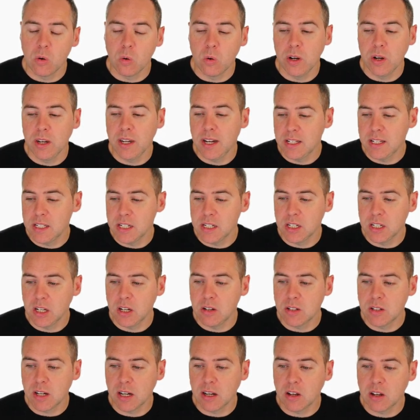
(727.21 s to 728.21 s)
all you need to
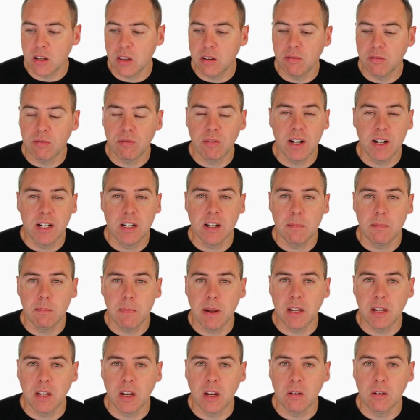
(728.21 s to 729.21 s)
do is click on the three
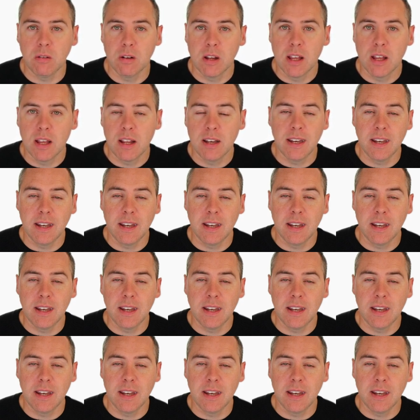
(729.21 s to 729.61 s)
dot menu